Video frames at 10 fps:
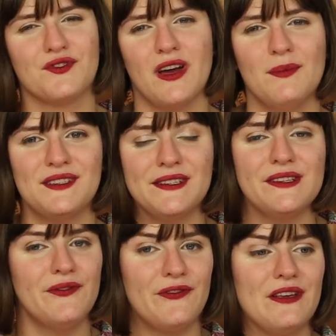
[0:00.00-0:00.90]
The drama
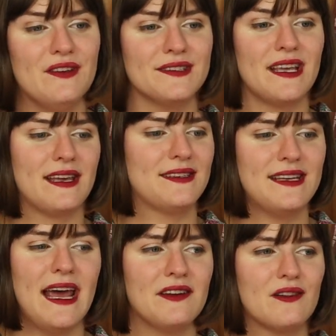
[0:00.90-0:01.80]
system feels like a
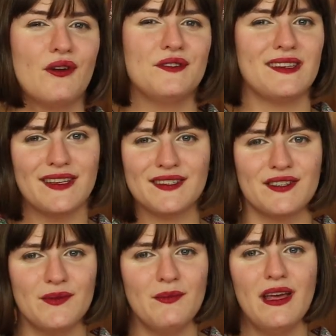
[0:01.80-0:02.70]
standalone
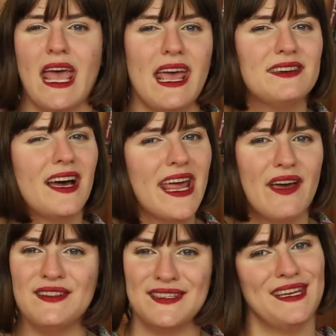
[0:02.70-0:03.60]
system, and I
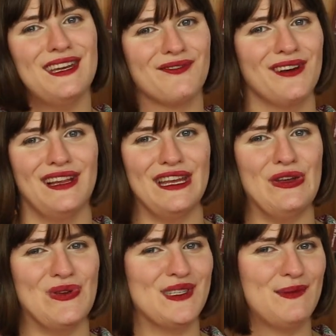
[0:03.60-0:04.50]
haven't seen it really
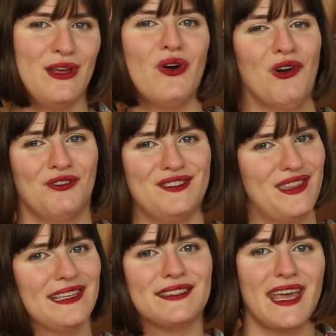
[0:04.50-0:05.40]
used beyond
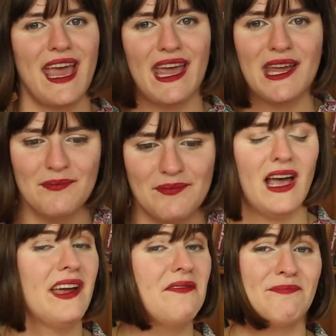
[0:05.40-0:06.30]
this game.
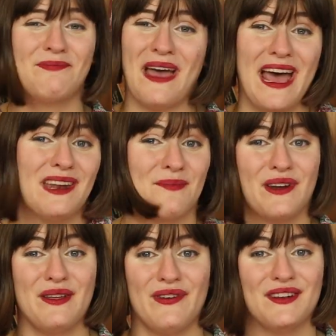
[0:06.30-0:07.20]
I've had a
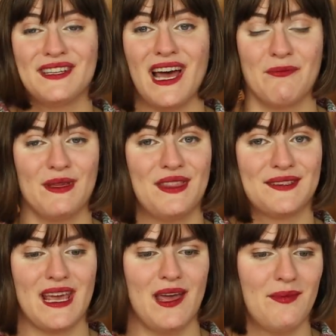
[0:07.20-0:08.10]
pretty fun time with this
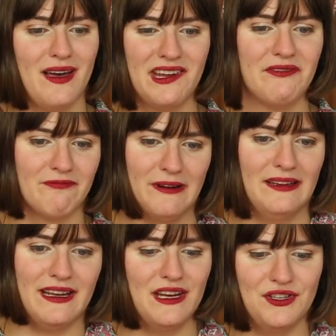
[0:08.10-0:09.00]
game. I
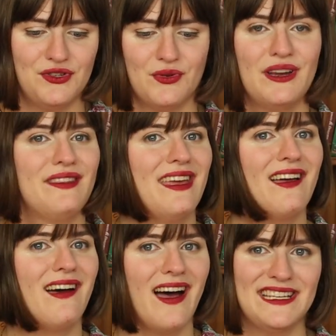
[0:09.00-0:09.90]
really enjoyed the
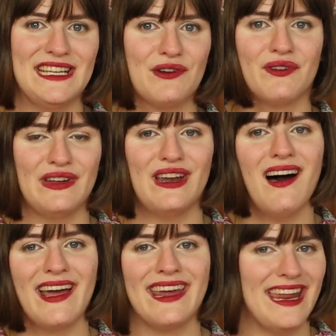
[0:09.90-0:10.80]
idea of an
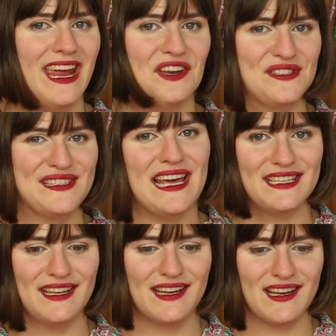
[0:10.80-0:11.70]
Iron Age
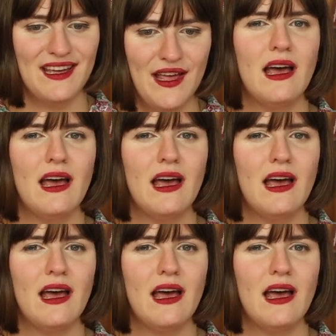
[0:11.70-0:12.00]
setting.